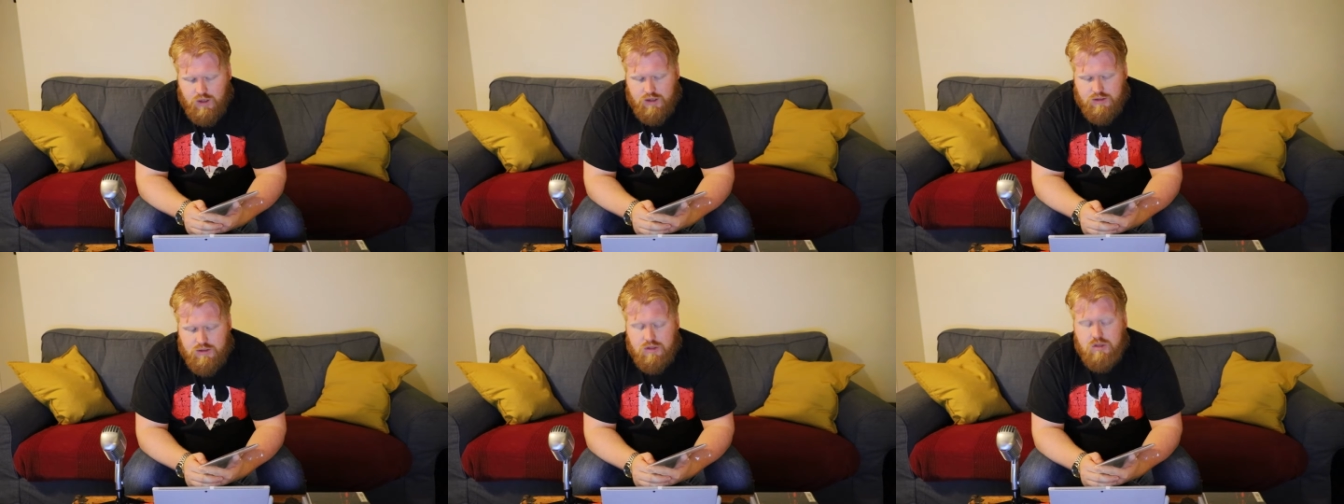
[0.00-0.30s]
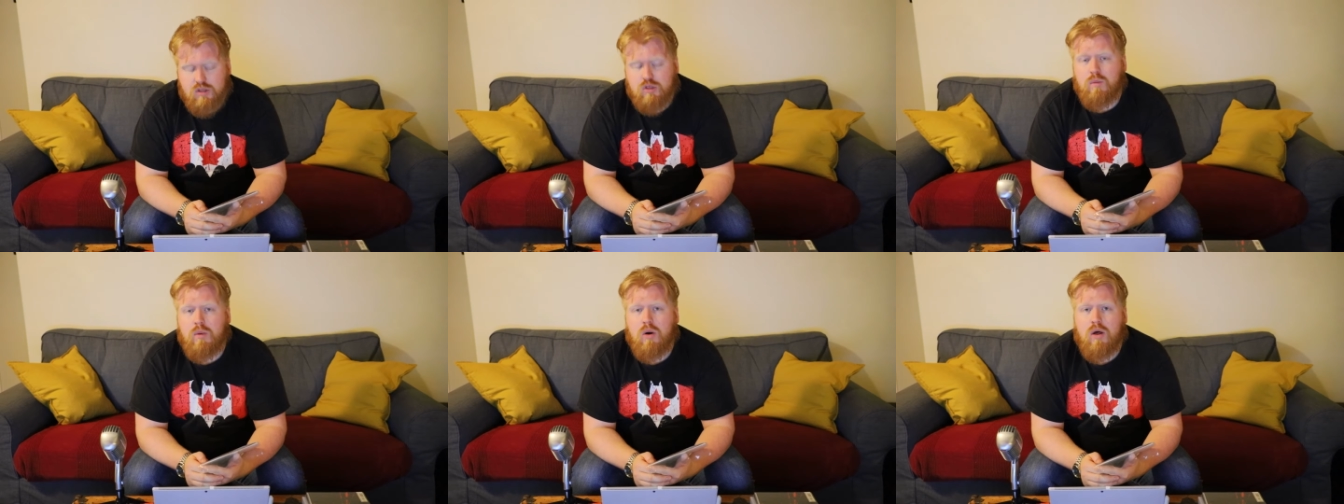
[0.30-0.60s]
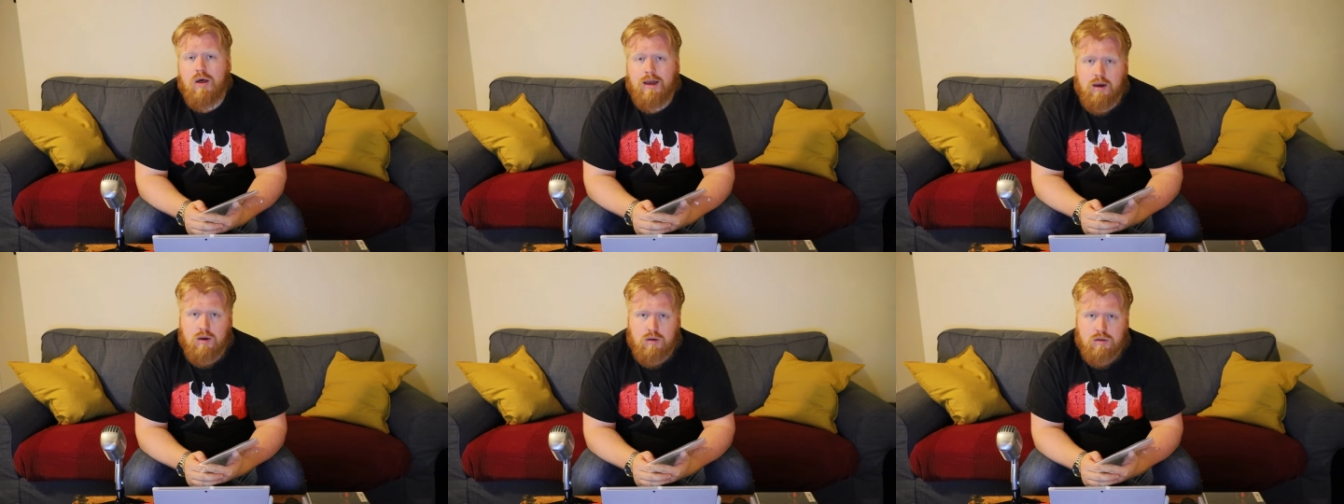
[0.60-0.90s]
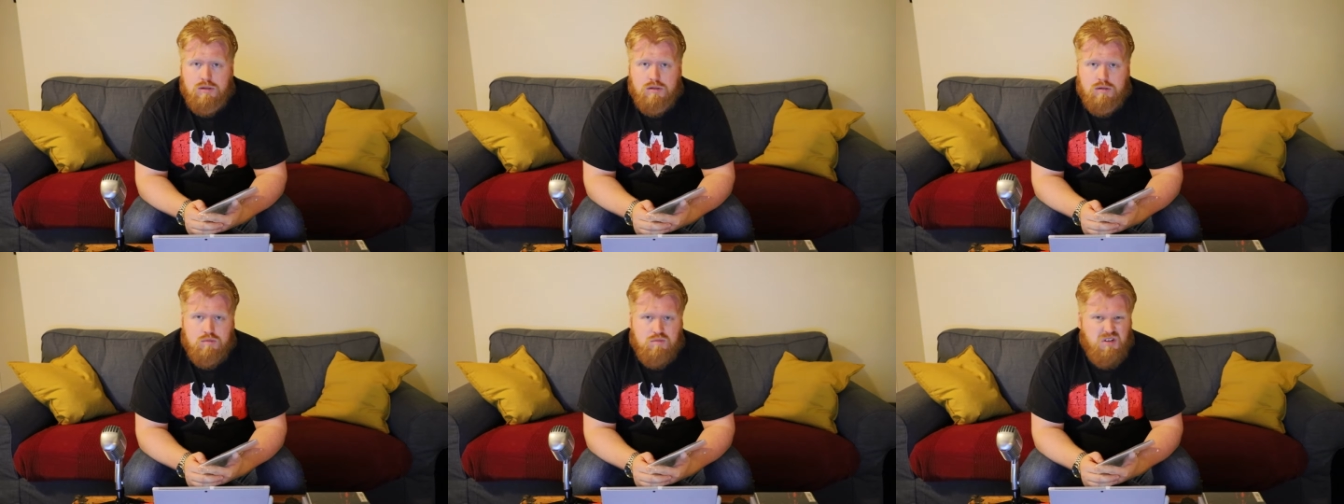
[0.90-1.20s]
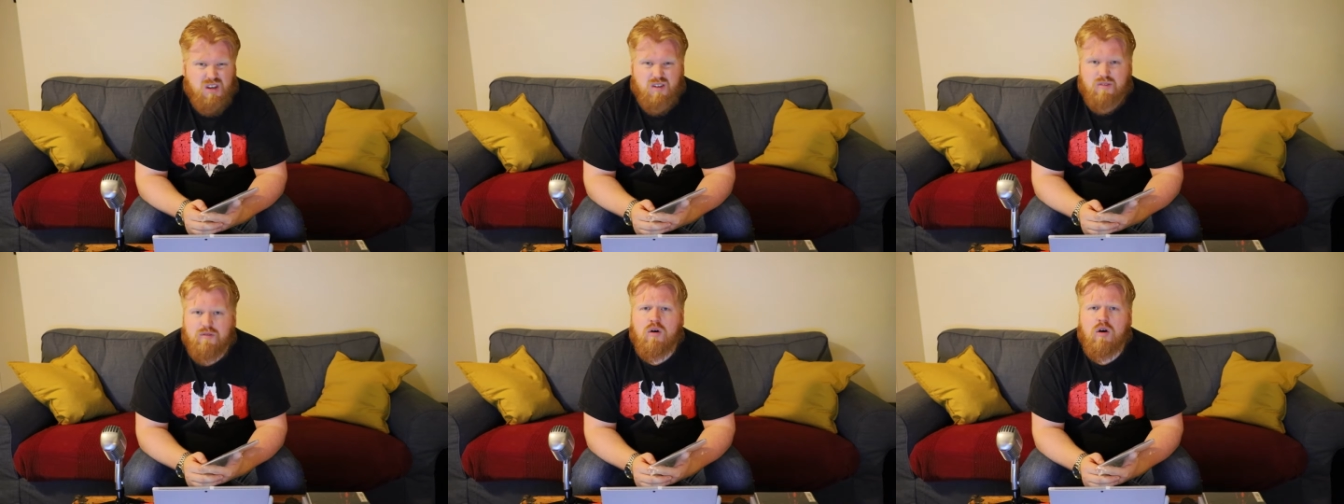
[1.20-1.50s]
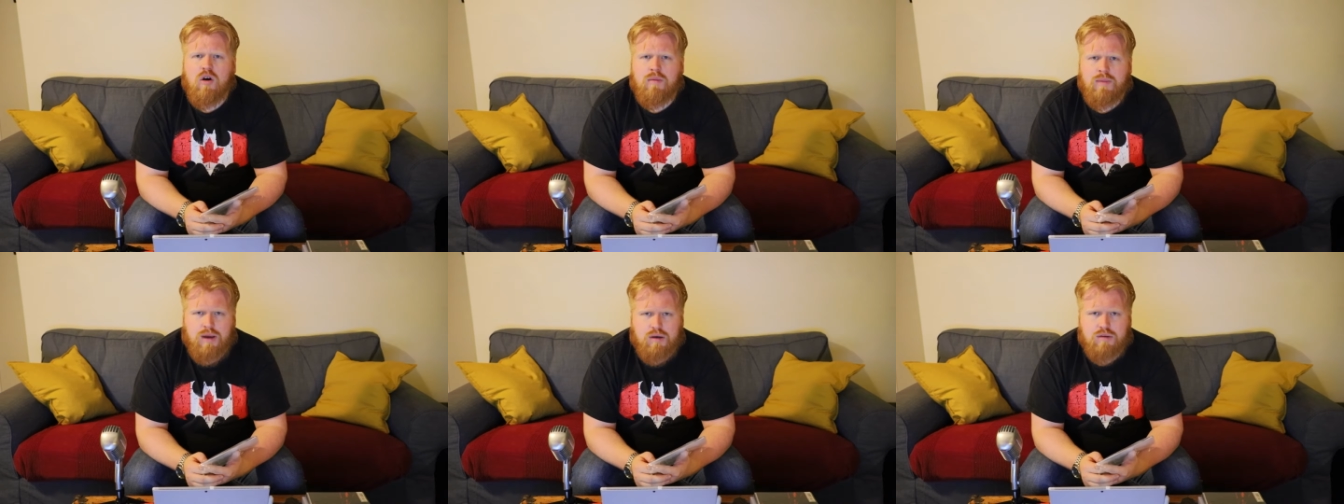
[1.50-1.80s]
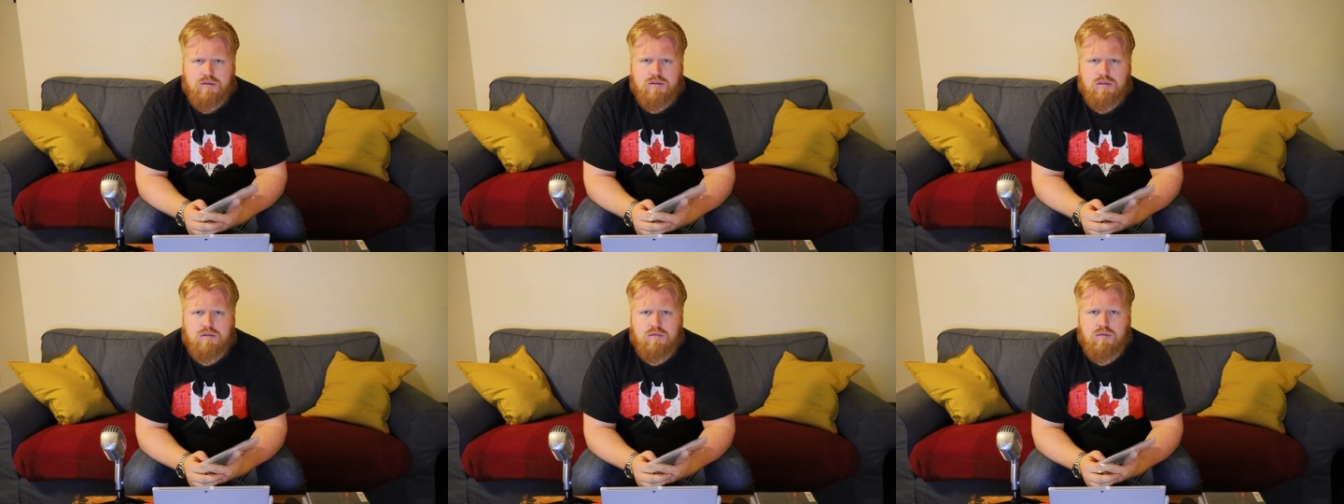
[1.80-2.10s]
is a small house, like a
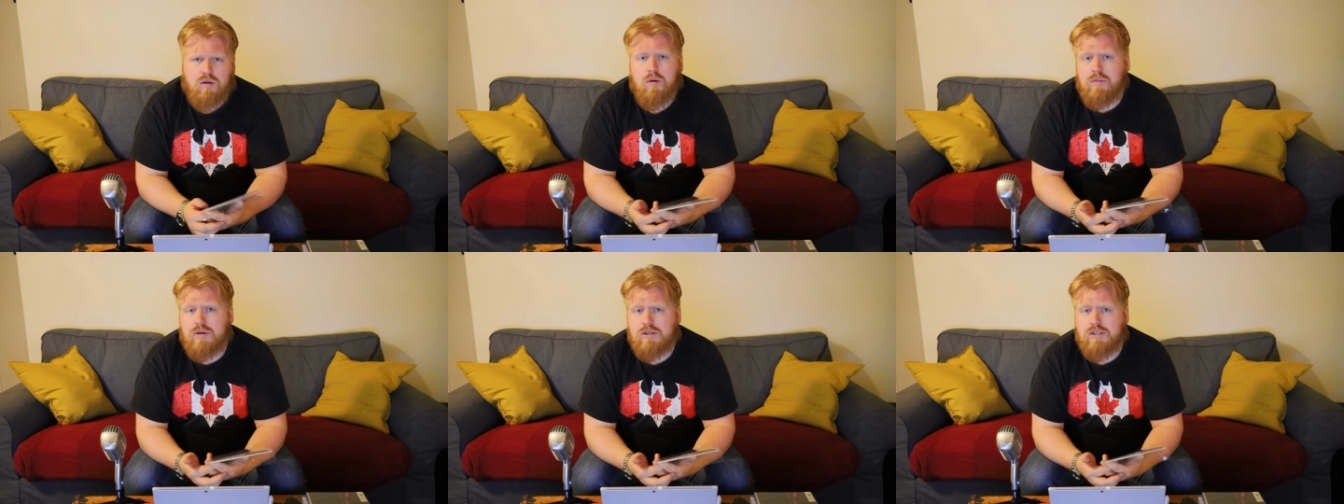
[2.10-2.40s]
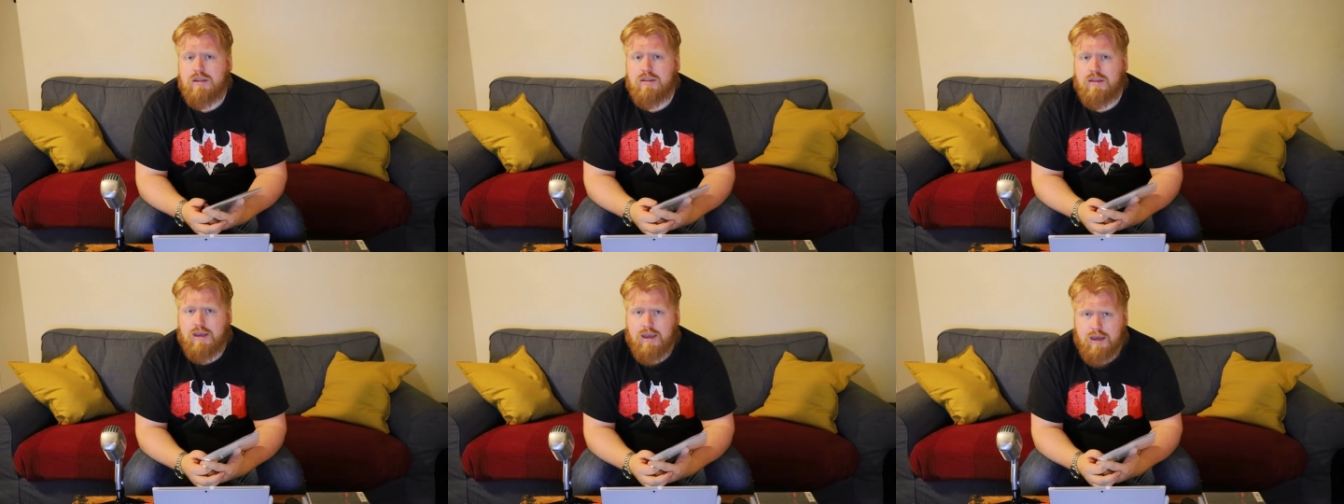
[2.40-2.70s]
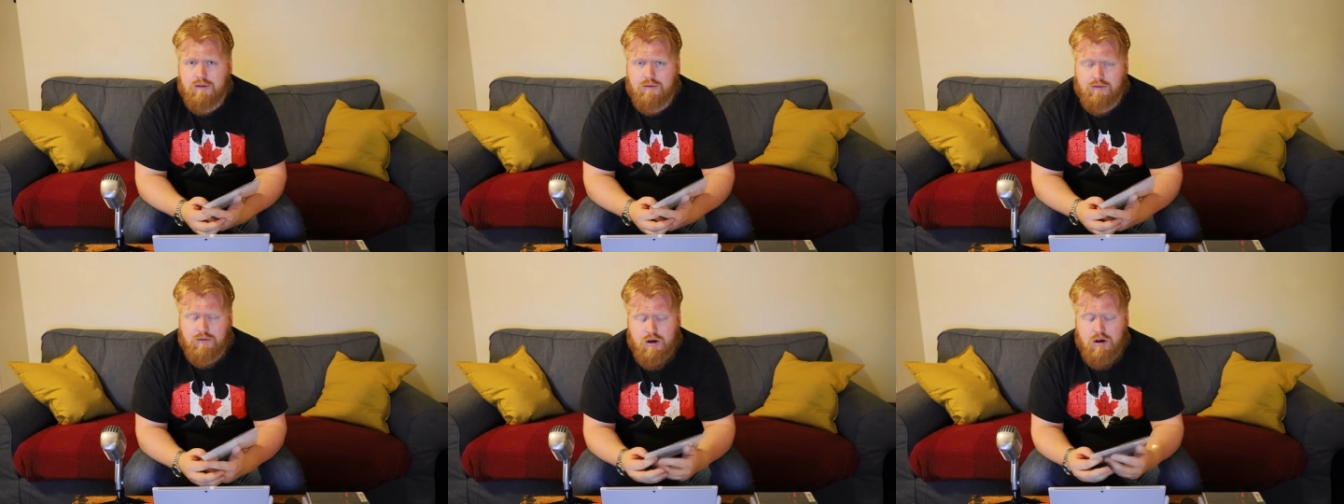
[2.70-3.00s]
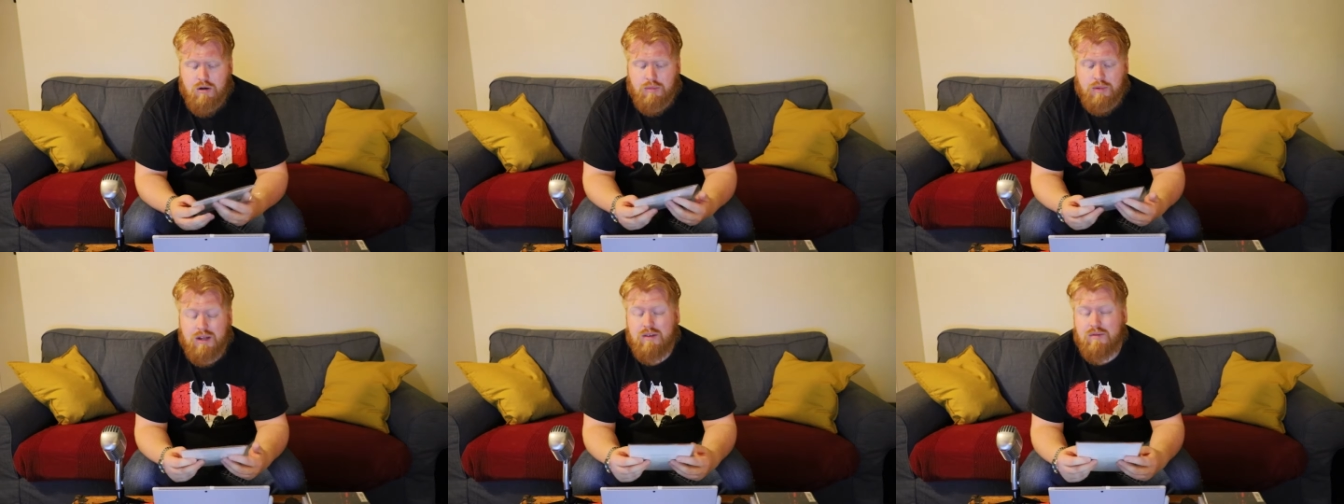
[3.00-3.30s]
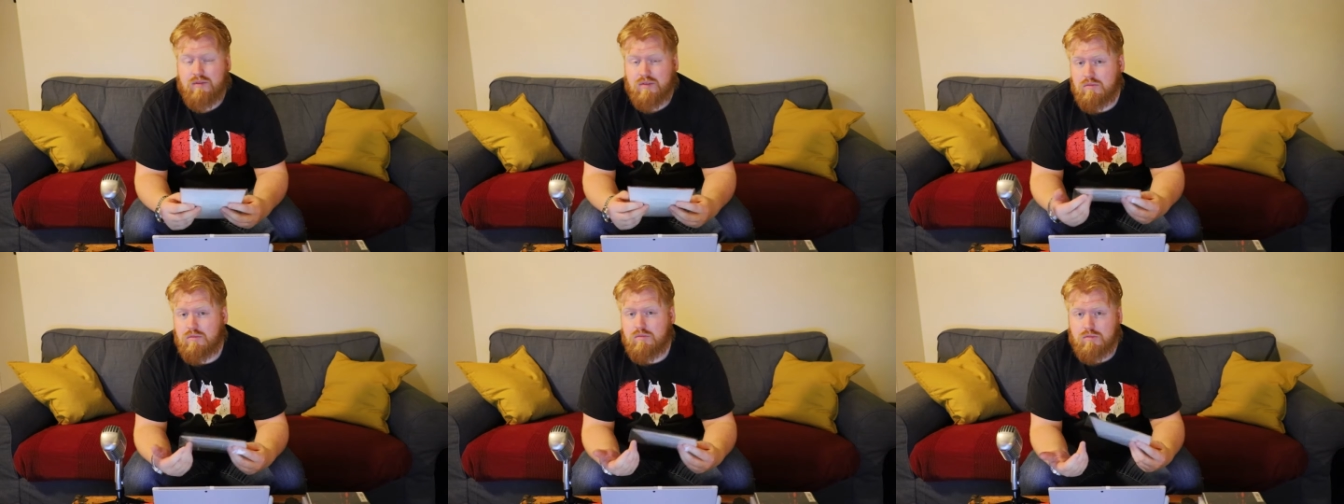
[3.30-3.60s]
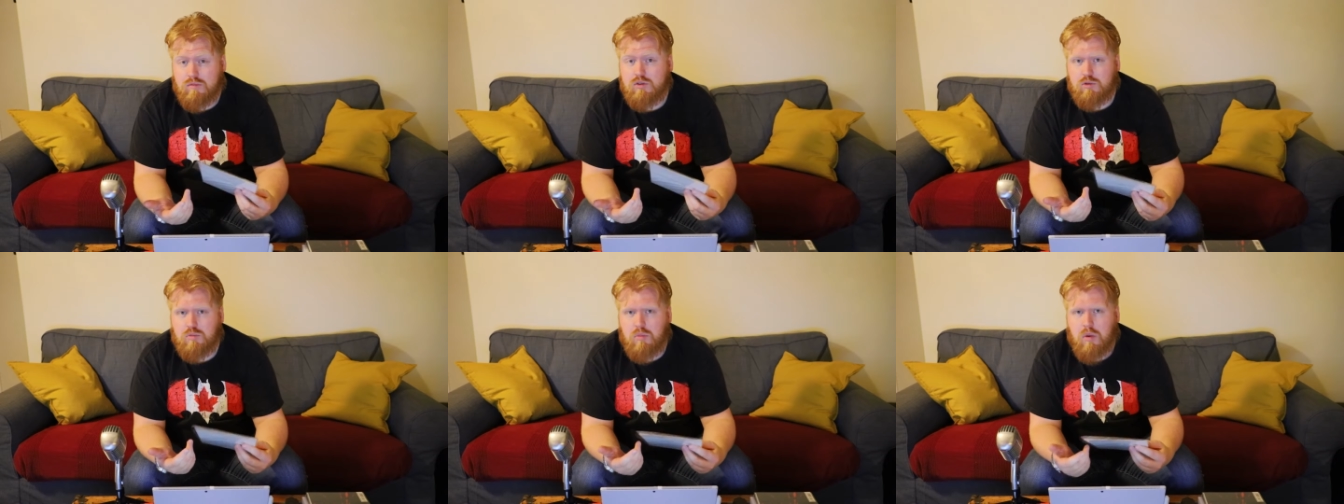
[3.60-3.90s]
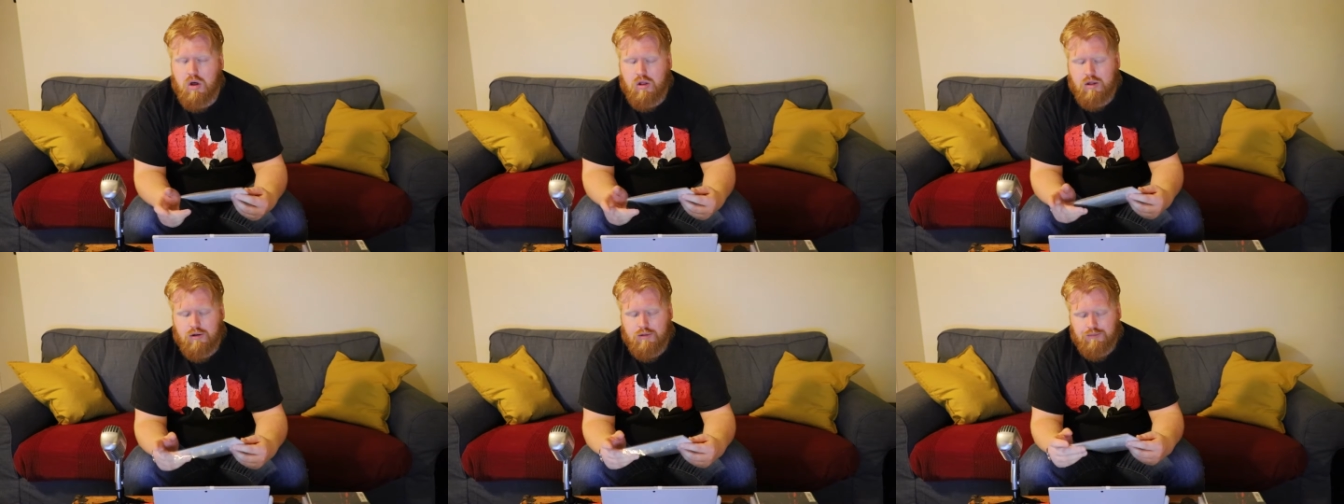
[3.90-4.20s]
farmhouse, almost like the Kent farm but even
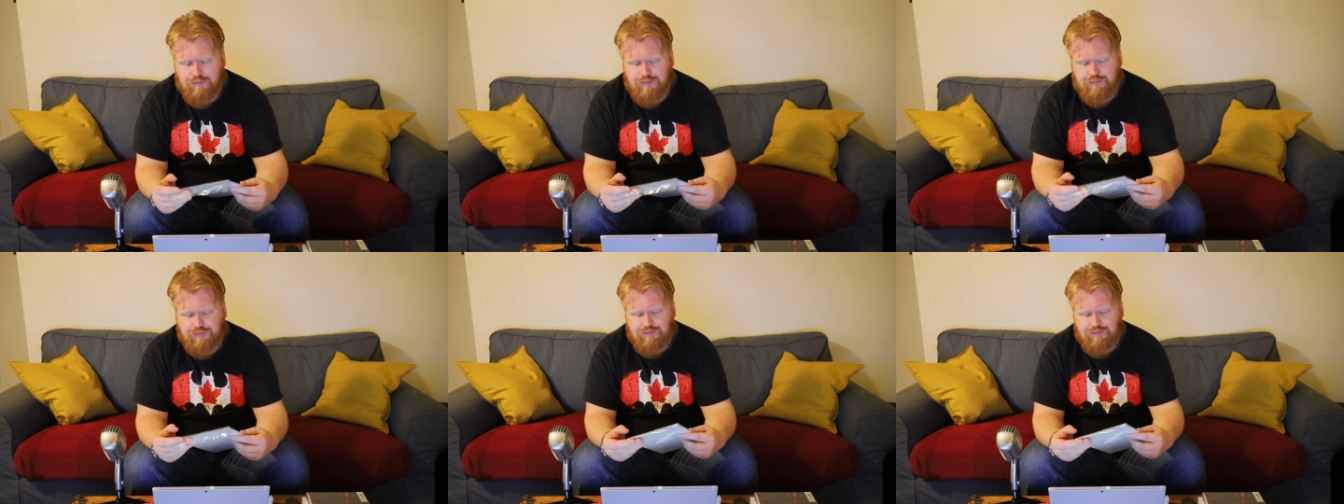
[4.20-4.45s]
smaller.